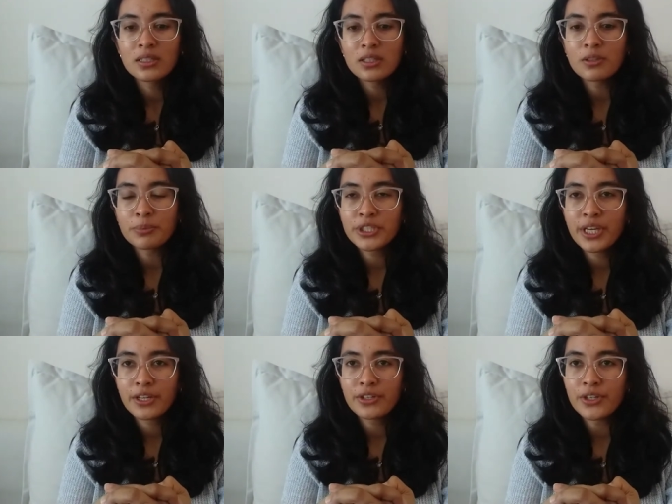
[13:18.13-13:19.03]
the
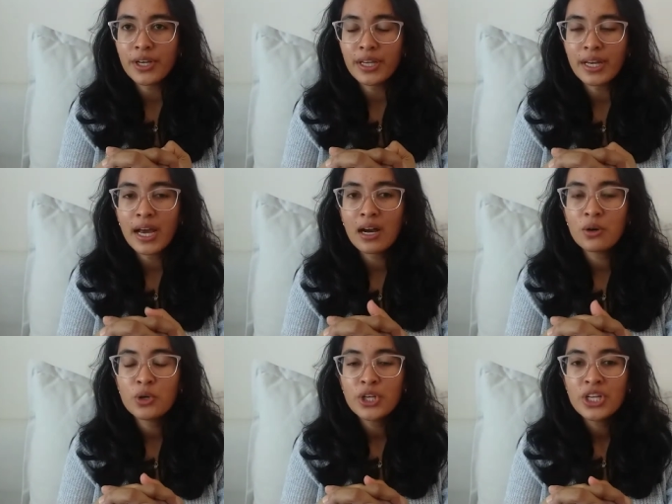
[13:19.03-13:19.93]
protector and
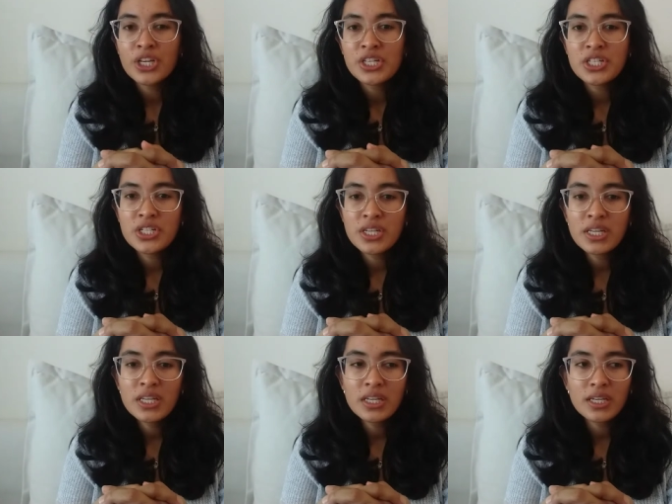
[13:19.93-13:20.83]
how
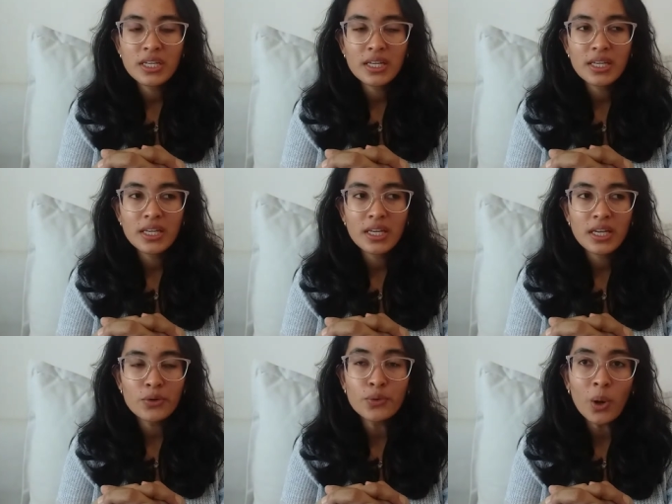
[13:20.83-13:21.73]
she
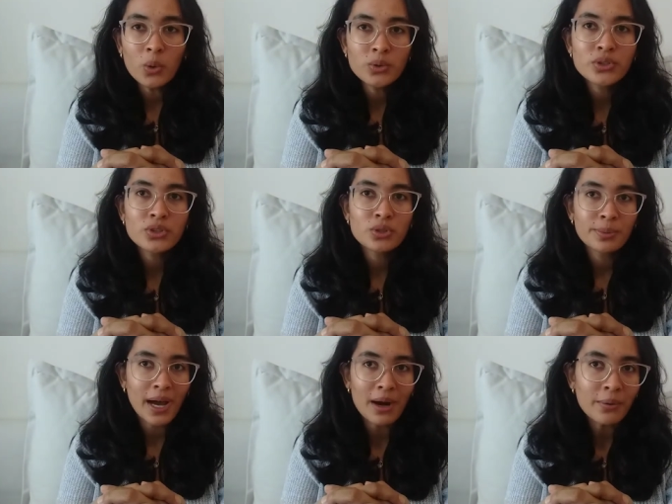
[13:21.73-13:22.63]
rose to
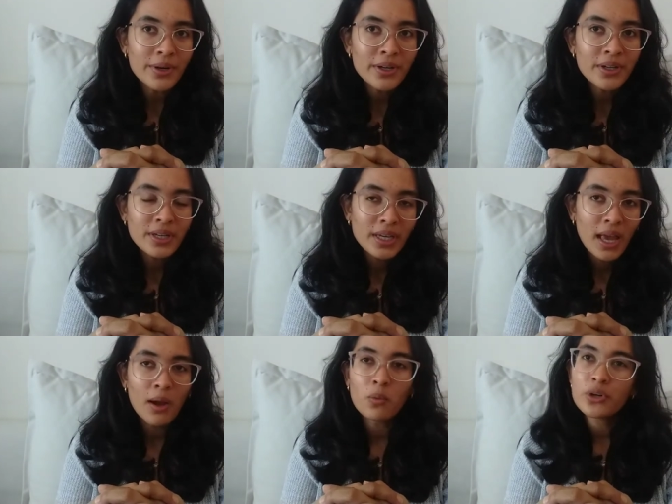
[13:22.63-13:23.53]
power
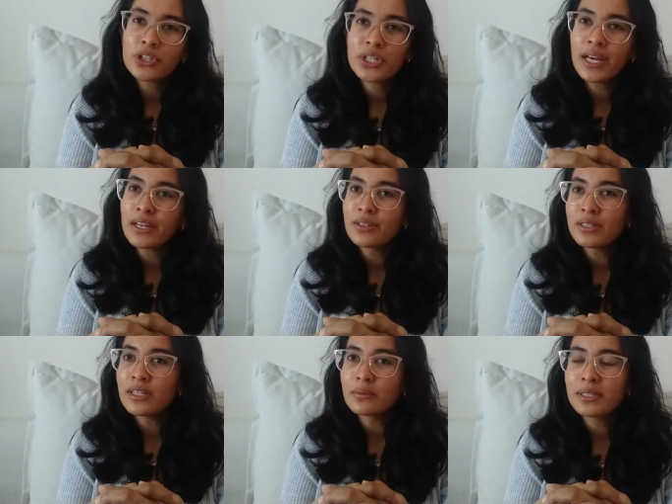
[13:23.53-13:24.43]
and what she had to
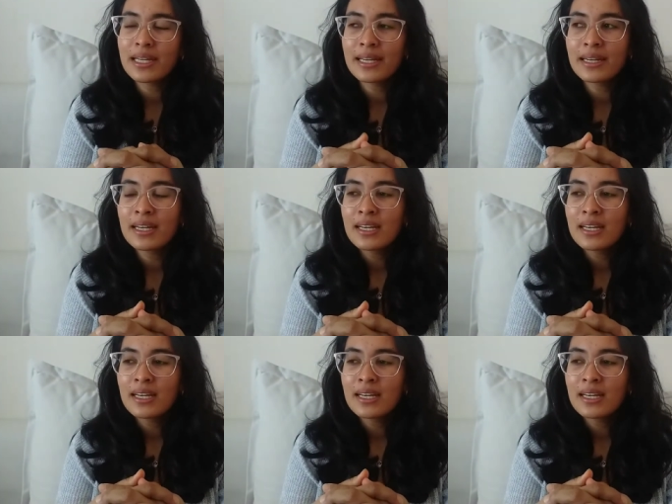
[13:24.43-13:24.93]
deal with. And